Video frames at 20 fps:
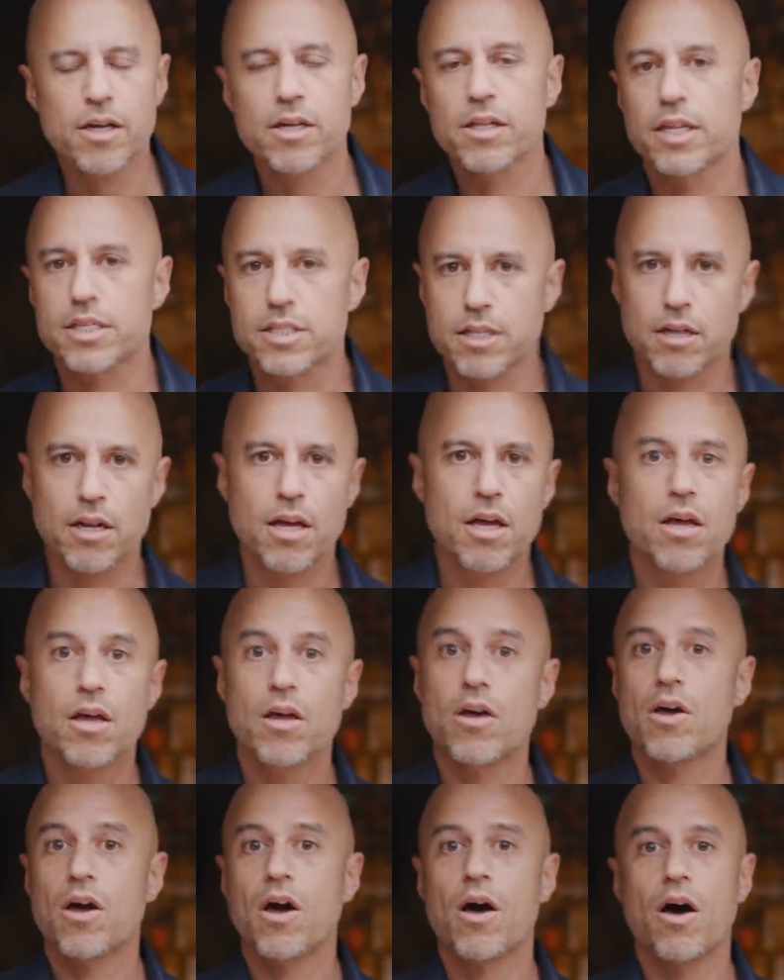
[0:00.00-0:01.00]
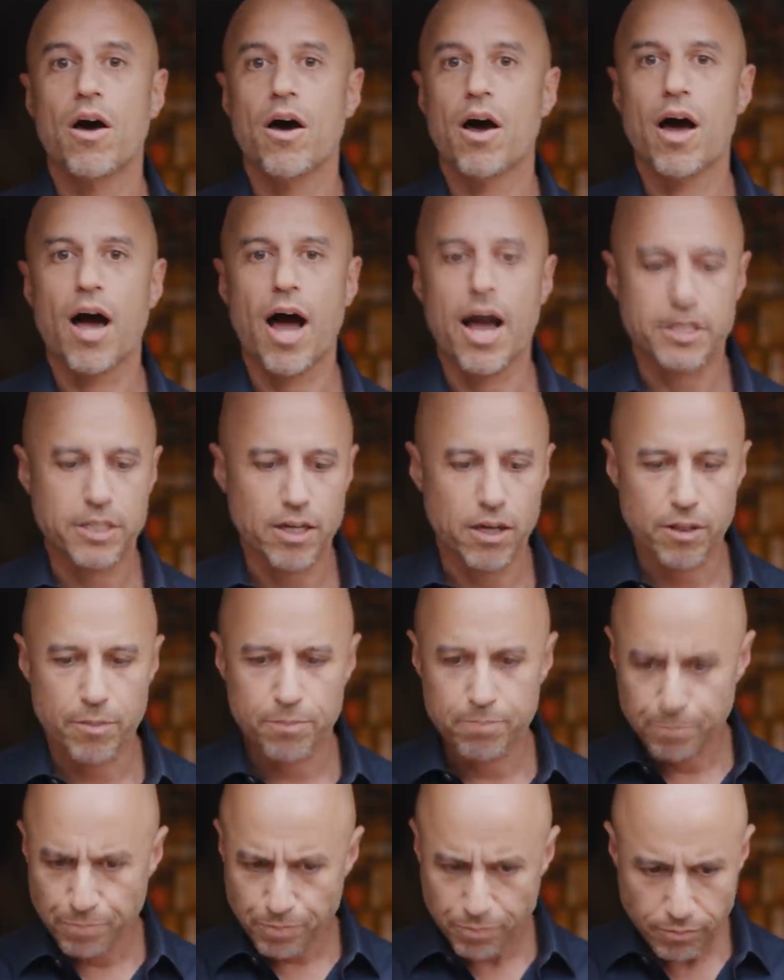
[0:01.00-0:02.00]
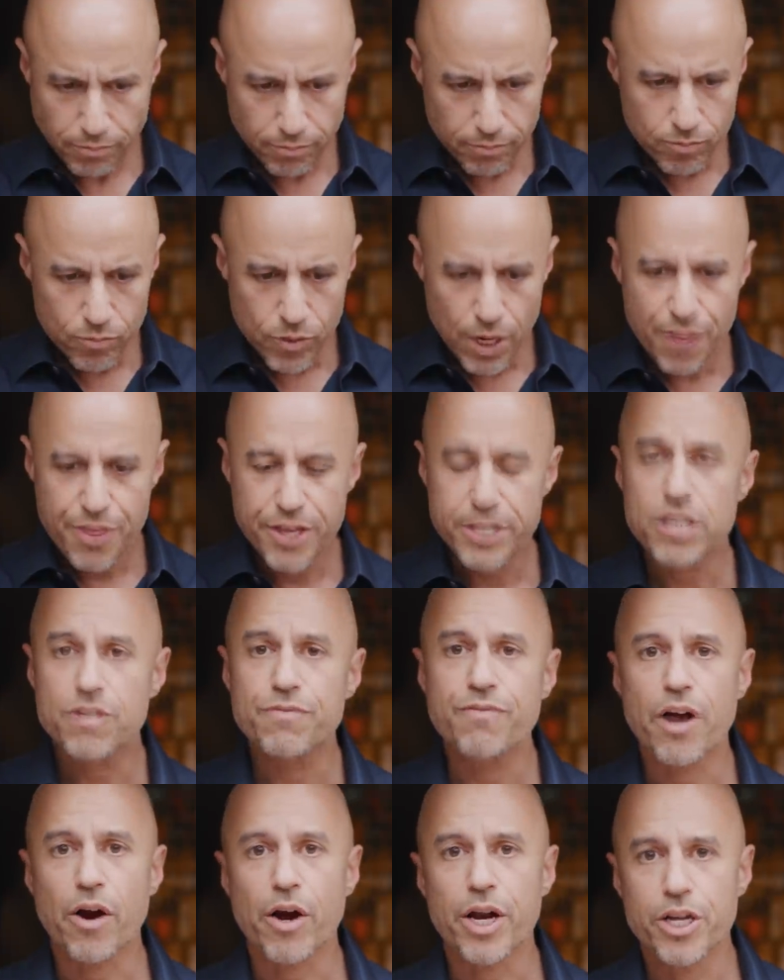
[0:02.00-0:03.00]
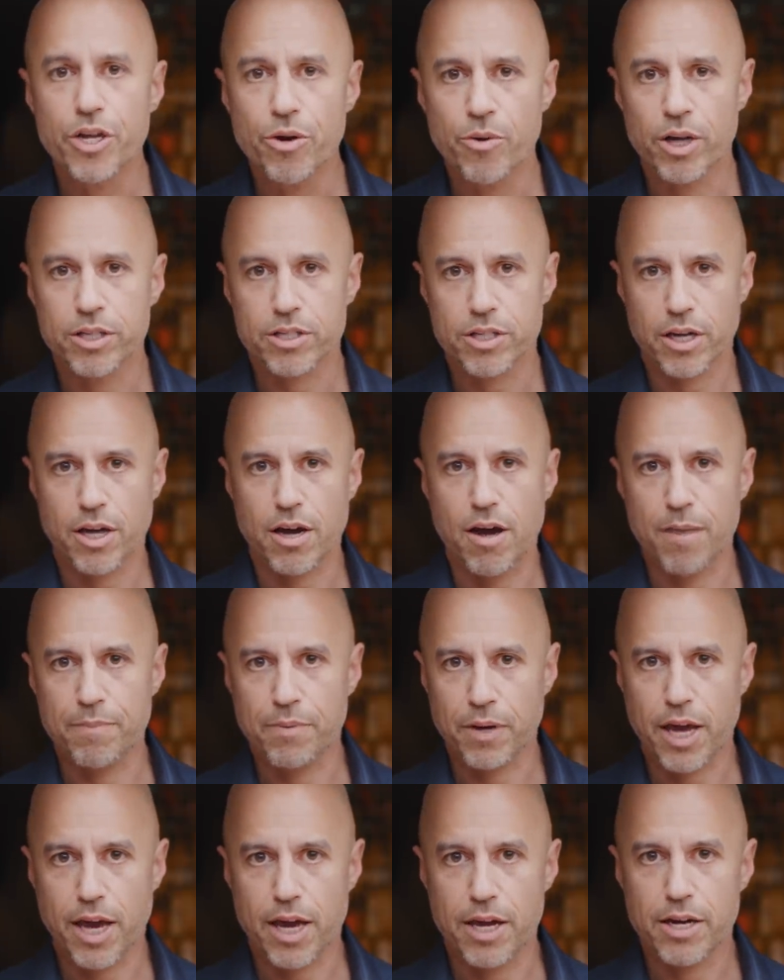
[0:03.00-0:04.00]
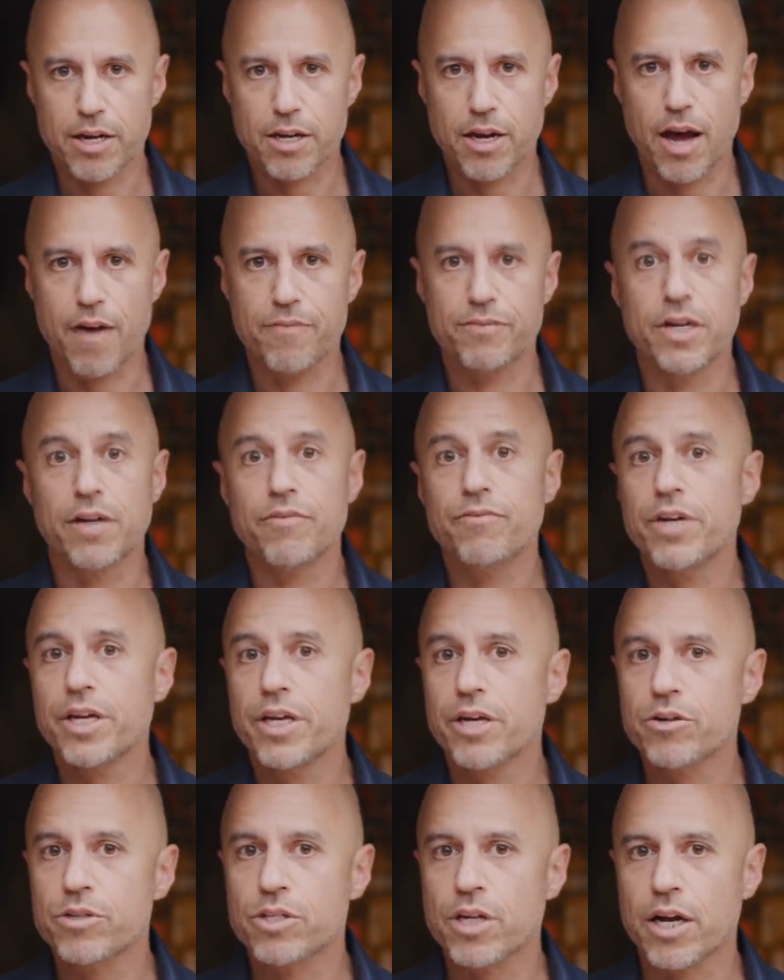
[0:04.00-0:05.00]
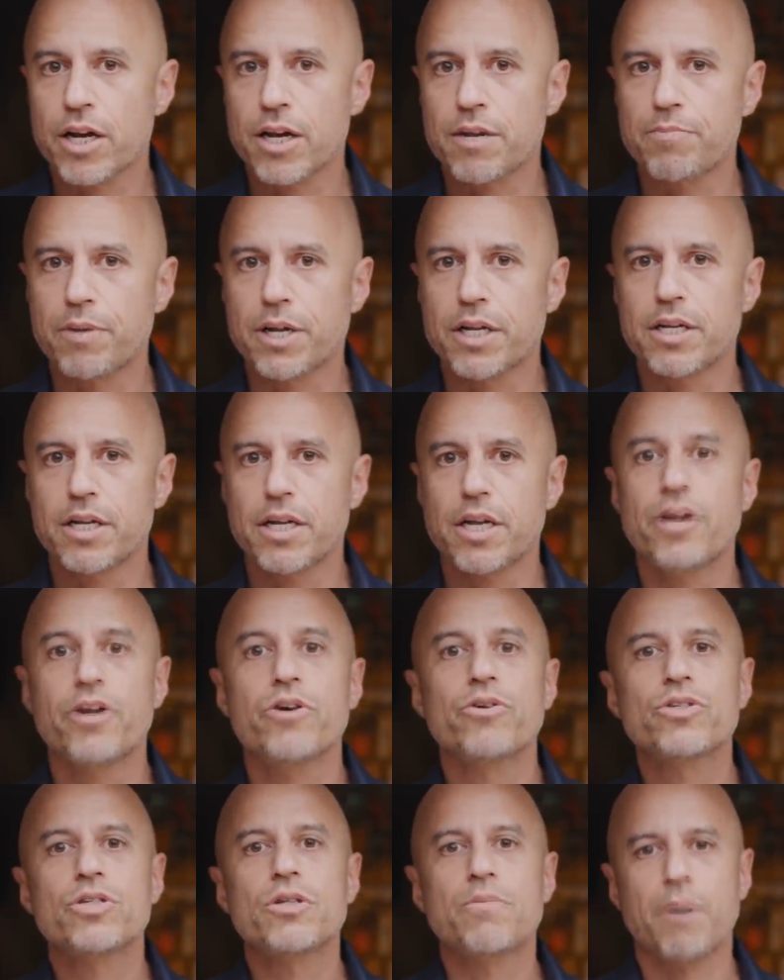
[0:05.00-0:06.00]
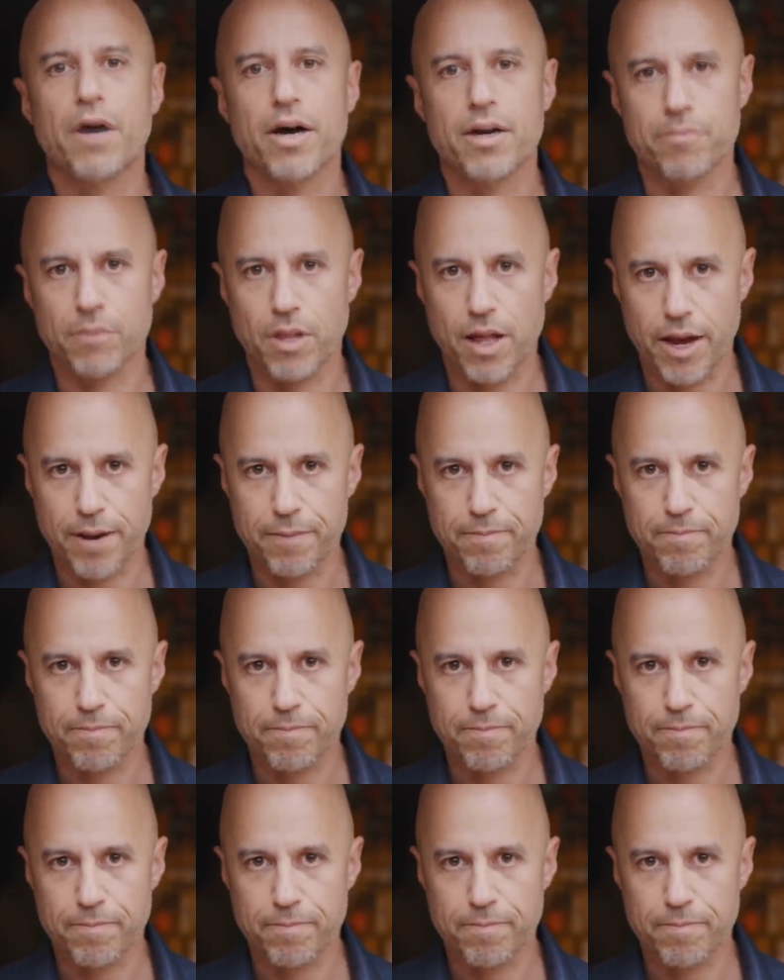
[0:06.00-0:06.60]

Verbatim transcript: Listen, I tell them this is very nuanced and complicated. I've done videos on it, but here's the bottom line.